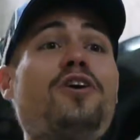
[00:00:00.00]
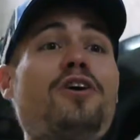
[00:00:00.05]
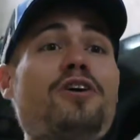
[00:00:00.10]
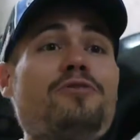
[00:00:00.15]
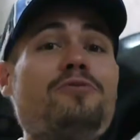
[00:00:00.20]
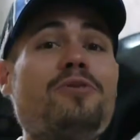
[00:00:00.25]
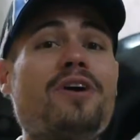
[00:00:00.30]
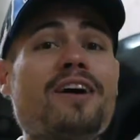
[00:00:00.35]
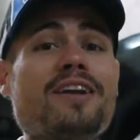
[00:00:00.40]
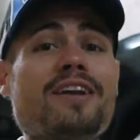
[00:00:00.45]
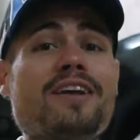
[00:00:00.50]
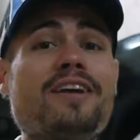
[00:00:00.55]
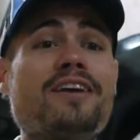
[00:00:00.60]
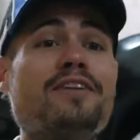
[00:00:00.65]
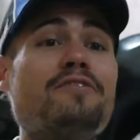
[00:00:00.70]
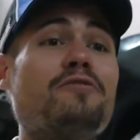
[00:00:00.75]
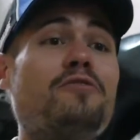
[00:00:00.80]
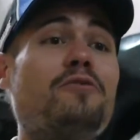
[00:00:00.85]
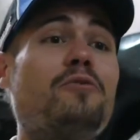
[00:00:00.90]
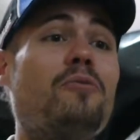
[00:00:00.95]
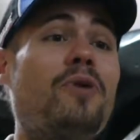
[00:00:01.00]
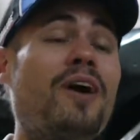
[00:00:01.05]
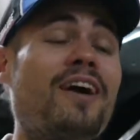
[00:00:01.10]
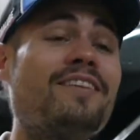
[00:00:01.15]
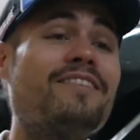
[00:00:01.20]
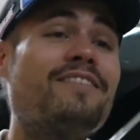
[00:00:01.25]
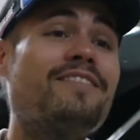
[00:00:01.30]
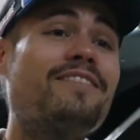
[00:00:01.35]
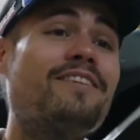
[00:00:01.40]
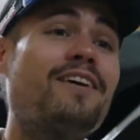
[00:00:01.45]
enjoy riding in the
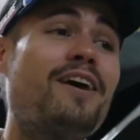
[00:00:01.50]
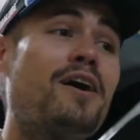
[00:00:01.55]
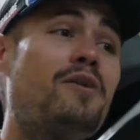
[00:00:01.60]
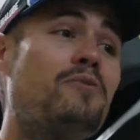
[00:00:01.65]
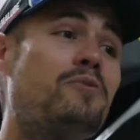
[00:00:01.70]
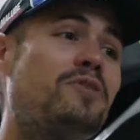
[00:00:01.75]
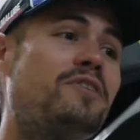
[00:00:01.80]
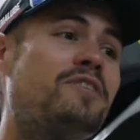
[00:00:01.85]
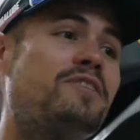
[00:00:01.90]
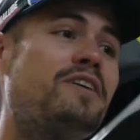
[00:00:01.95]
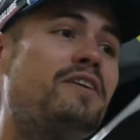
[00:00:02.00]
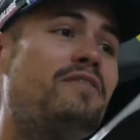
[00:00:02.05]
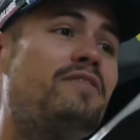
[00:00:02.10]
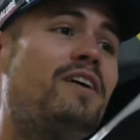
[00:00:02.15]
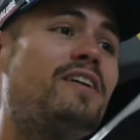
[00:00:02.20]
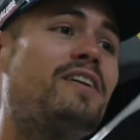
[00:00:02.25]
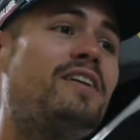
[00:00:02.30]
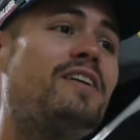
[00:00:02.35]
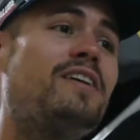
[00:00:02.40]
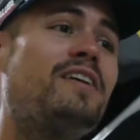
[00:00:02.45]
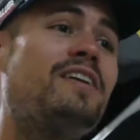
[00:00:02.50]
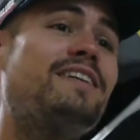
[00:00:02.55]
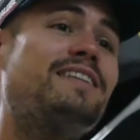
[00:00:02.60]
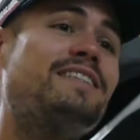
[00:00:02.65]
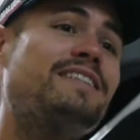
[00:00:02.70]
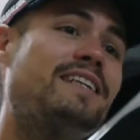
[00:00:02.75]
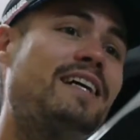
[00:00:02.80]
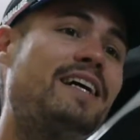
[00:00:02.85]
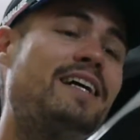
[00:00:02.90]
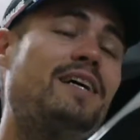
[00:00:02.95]
wet, I would say that
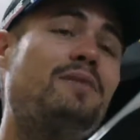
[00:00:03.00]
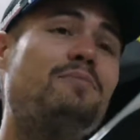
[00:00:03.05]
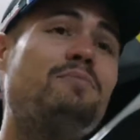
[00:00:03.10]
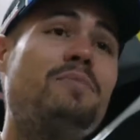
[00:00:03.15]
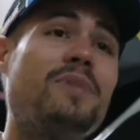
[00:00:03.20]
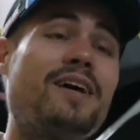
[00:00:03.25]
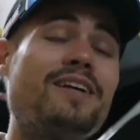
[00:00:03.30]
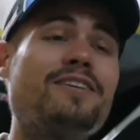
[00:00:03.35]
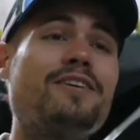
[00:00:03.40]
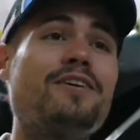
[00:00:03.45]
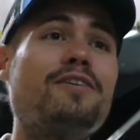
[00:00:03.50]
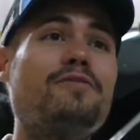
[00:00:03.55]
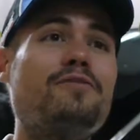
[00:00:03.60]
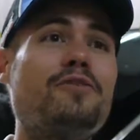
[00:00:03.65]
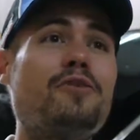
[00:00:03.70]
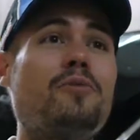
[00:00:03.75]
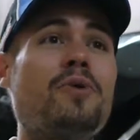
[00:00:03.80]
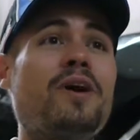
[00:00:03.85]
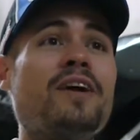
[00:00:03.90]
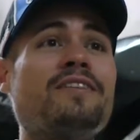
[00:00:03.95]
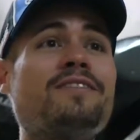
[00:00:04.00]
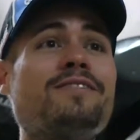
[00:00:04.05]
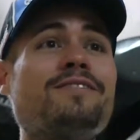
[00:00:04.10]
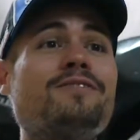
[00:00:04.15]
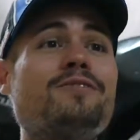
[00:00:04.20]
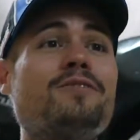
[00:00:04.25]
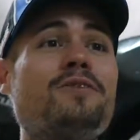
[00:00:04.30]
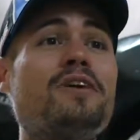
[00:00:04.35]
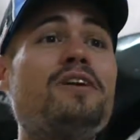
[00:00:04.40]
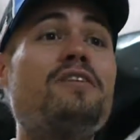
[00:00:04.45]
I am better in the
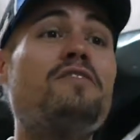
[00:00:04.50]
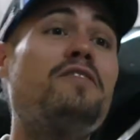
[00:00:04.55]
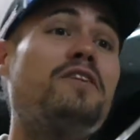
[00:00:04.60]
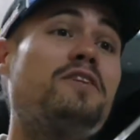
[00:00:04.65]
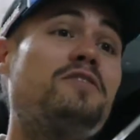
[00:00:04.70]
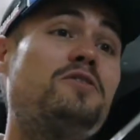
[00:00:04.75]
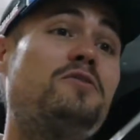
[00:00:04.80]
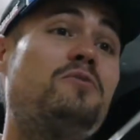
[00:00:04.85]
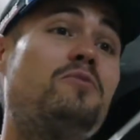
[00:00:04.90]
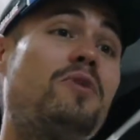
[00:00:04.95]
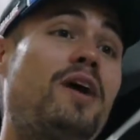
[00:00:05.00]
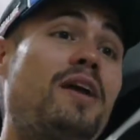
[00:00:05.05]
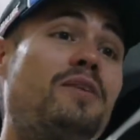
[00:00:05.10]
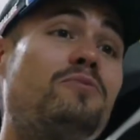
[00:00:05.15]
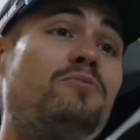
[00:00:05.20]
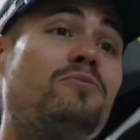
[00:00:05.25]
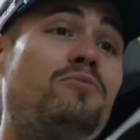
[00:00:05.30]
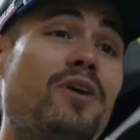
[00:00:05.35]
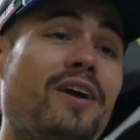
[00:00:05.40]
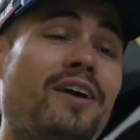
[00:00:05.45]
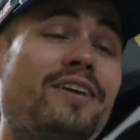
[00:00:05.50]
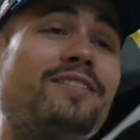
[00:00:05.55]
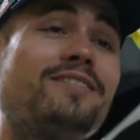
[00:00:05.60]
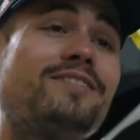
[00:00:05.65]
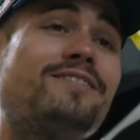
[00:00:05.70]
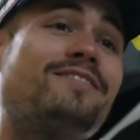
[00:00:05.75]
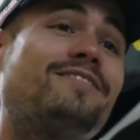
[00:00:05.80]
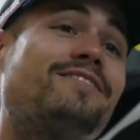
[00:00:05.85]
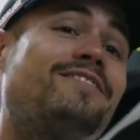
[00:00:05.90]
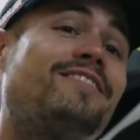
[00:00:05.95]
wet, so if it's a wet
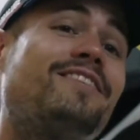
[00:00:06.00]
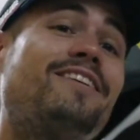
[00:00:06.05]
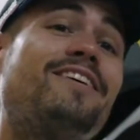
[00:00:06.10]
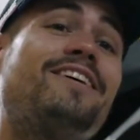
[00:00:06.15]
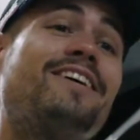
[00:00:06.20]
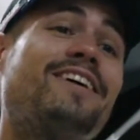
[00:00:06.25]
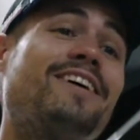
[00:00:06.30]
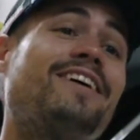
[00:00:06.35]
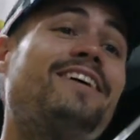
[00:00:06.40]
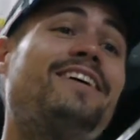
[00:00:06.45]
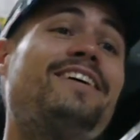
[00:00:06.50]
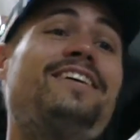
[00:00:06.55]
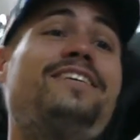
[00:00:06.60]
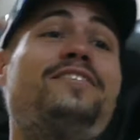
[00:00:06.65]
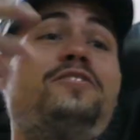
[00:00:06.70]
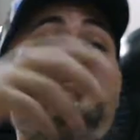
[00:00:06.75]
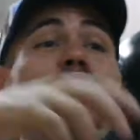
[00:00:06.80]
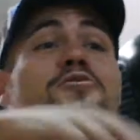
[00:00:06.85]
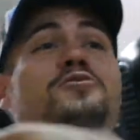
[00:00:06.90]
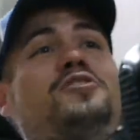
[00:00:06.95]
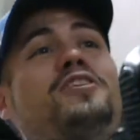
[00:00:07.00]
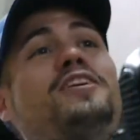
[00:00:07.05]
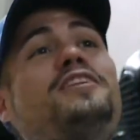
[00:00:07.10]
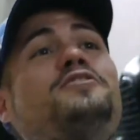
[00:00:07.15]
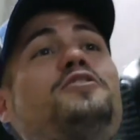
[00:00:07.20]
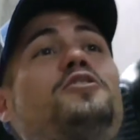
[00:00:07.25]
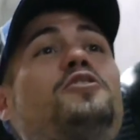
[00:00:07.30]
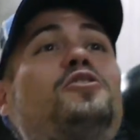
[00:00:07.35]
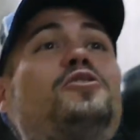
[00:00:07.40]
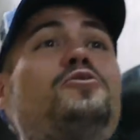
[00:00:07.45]
race,
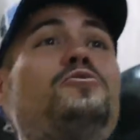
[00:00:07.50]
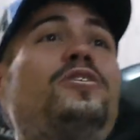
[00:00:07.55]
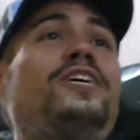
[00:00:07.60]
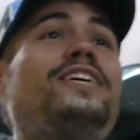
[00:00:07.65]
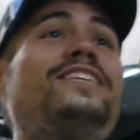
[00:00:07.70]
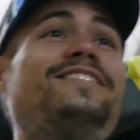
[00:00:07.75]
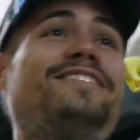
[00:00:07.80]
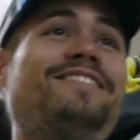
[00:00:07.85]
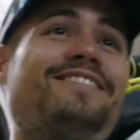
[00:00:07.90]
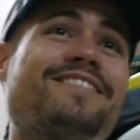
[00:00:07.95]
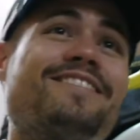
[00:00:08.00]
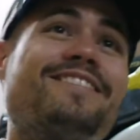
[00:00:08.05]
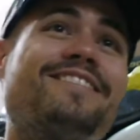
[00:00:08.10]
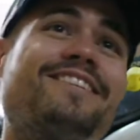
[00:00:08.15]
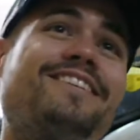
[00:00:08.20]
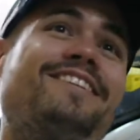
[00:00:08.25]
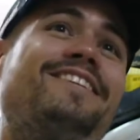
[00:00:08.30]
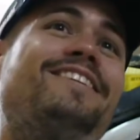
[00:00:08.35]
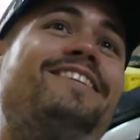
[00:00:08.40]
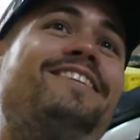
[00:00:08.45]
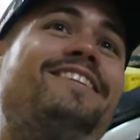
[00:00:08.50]
usually it's a good race.